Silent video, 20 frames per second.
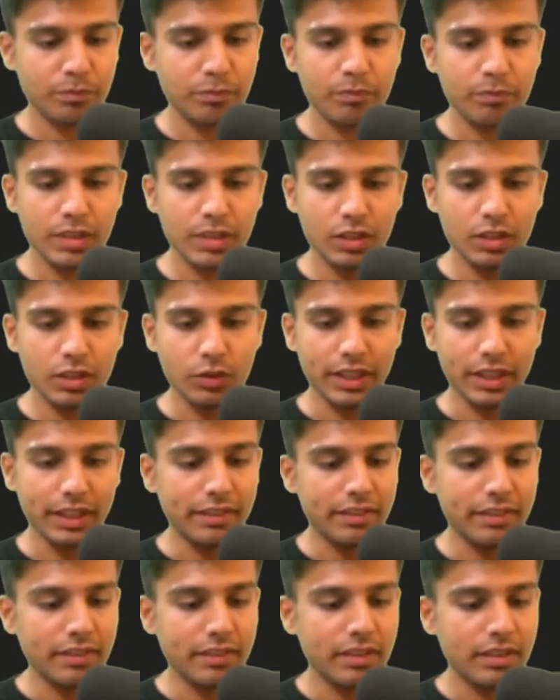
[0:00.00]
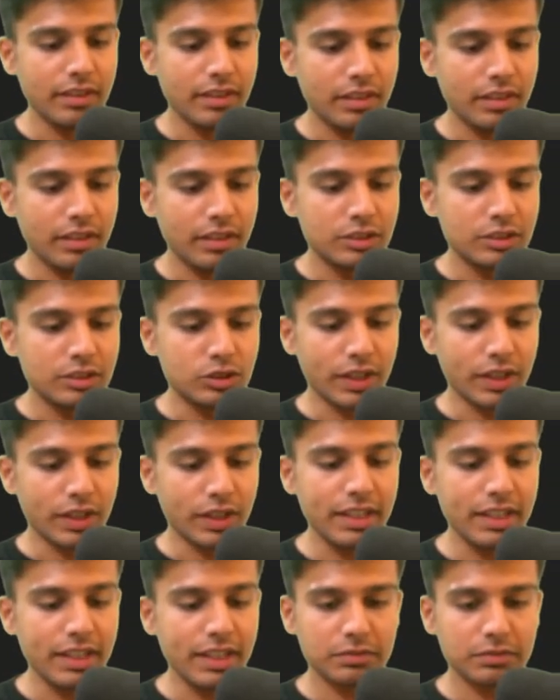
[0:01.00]
Okay, so
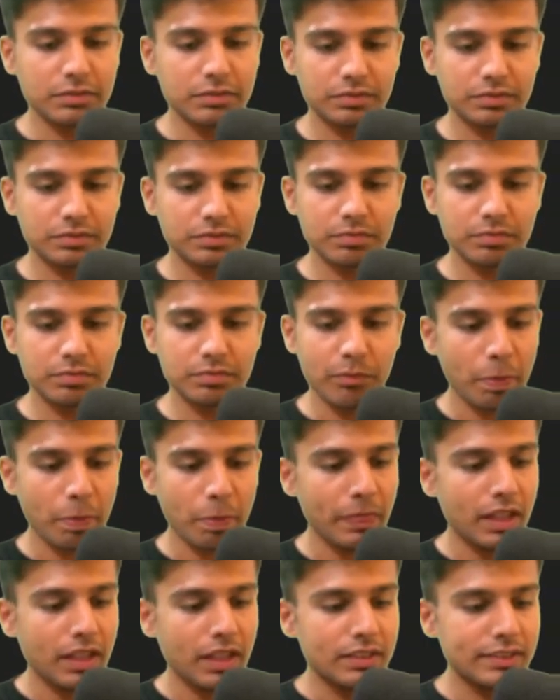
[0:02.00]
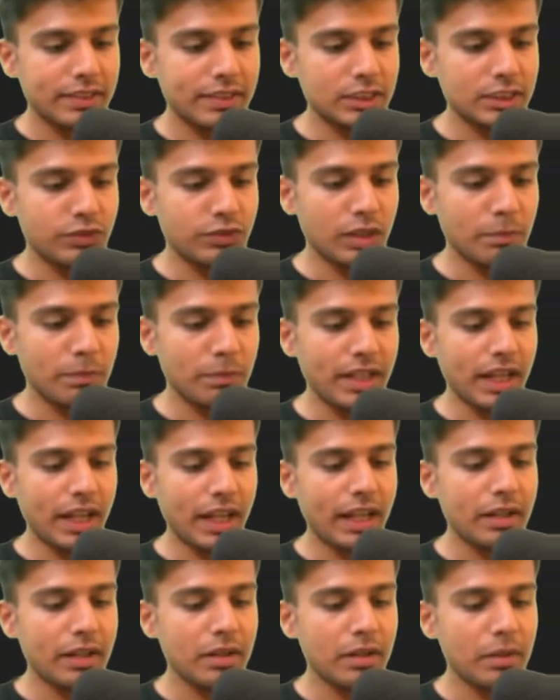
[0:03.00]
again this will be
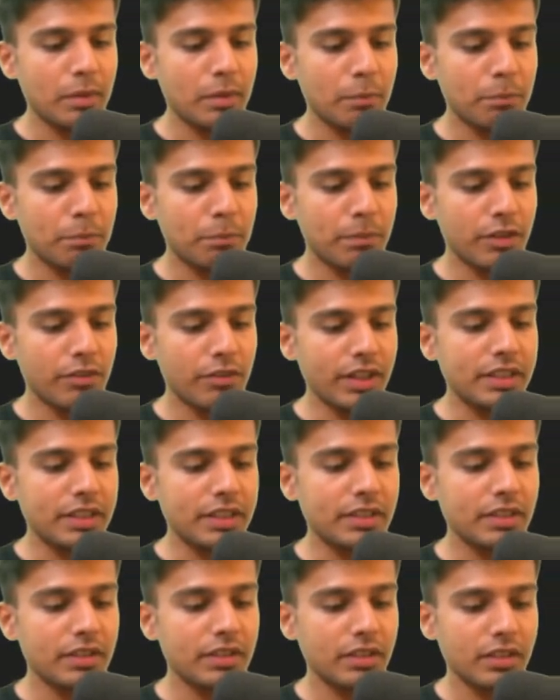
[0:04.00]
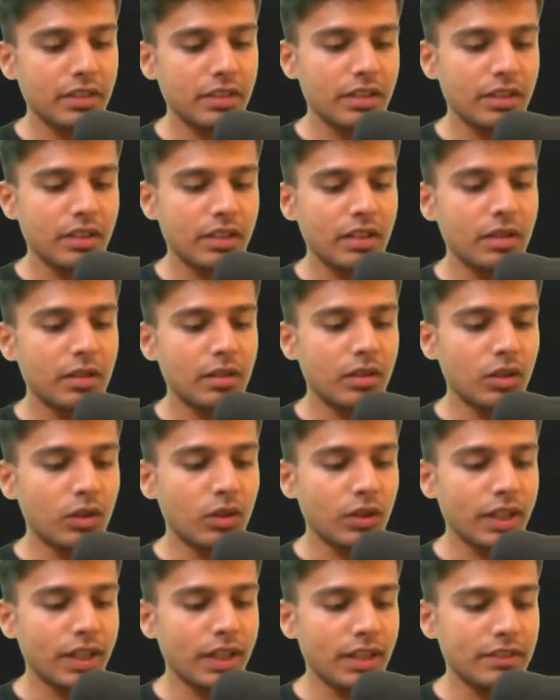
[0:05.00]
our pivot.
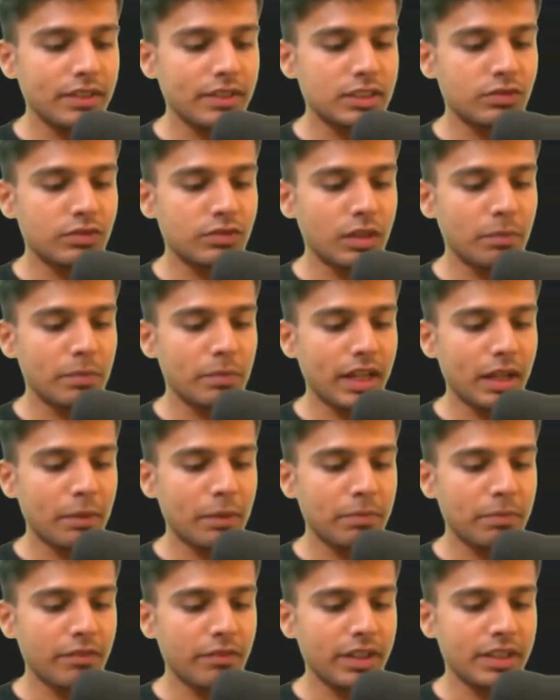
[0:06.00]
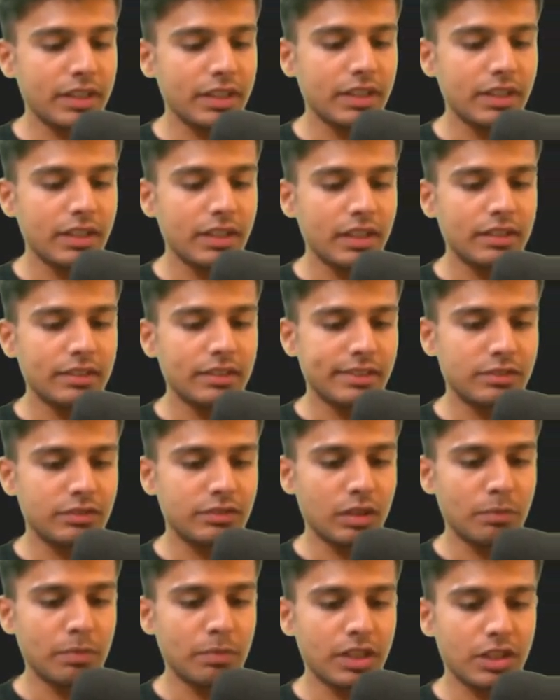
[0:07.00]
Okay, this will be our pivot, this
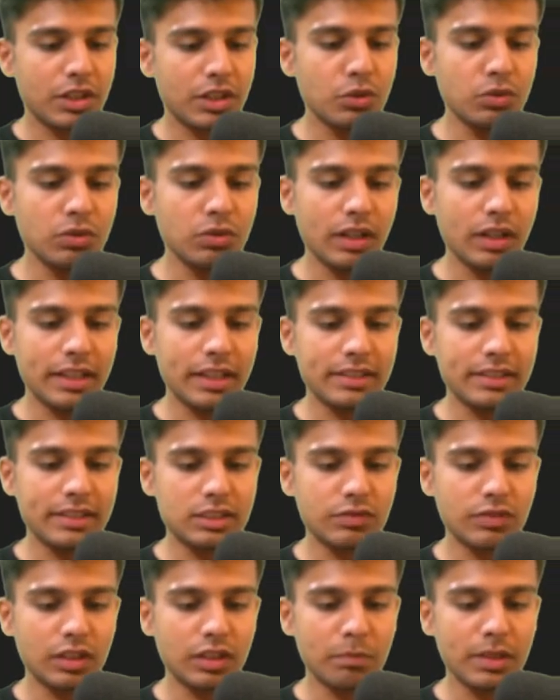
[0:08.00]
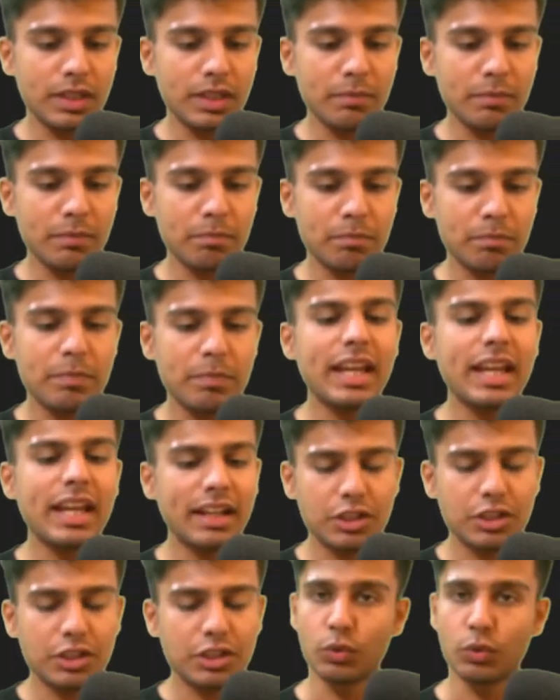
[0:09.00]
will be Q and this will be P and Q.